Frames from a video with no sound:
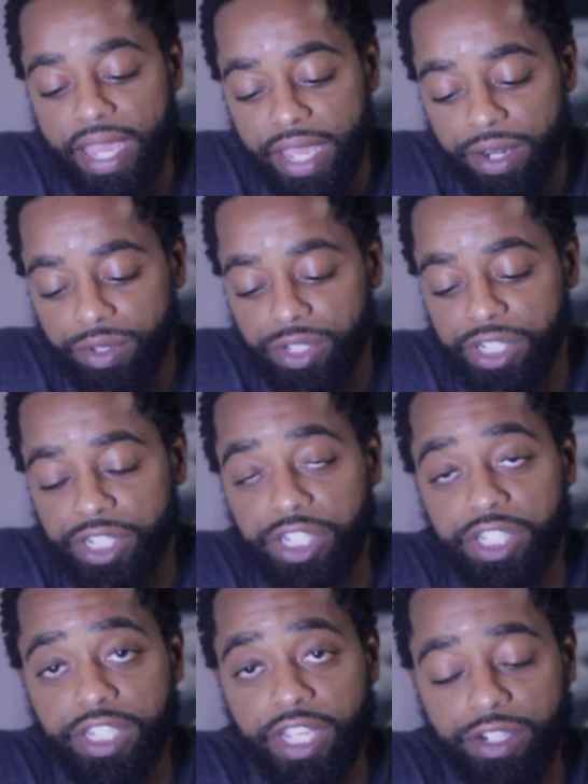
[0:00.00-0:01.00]
energy
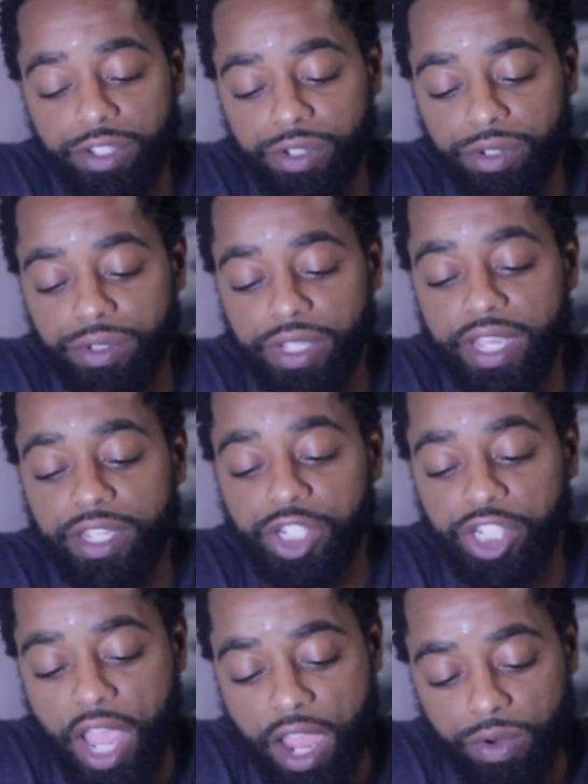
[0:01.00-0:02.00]
centers and
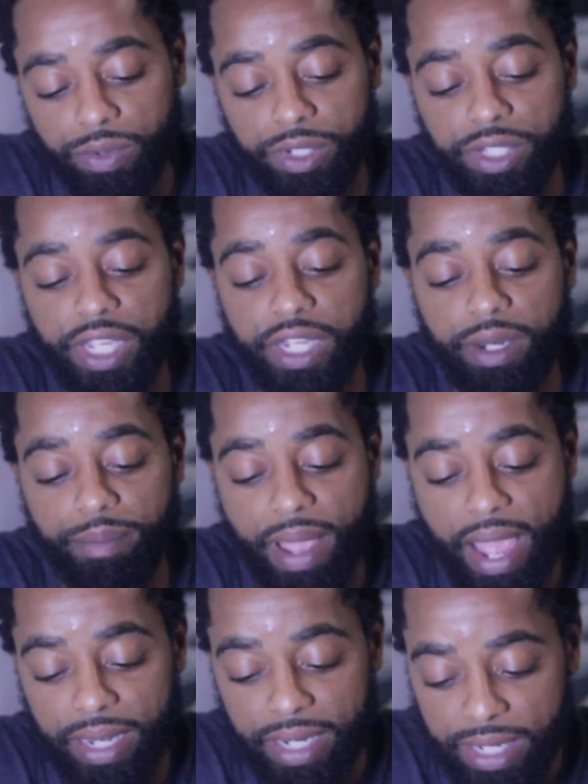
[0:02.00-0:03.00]
chakras in the
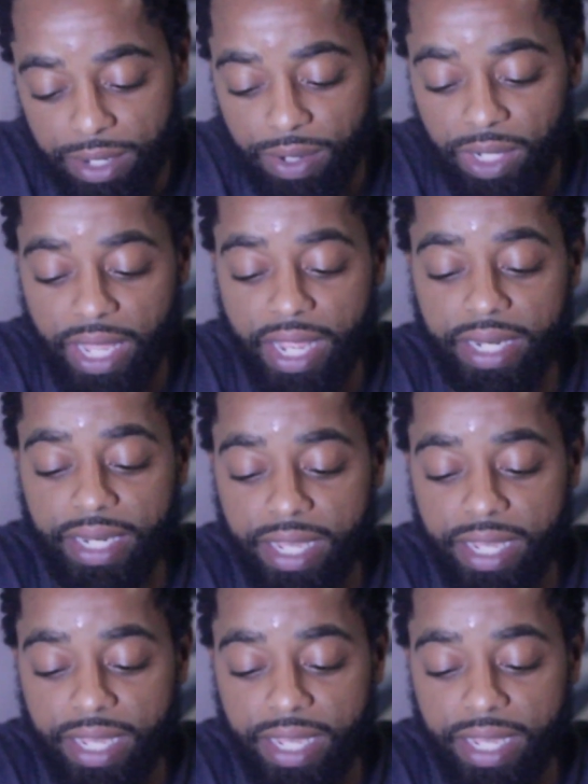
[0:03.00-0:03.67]
pineal gland.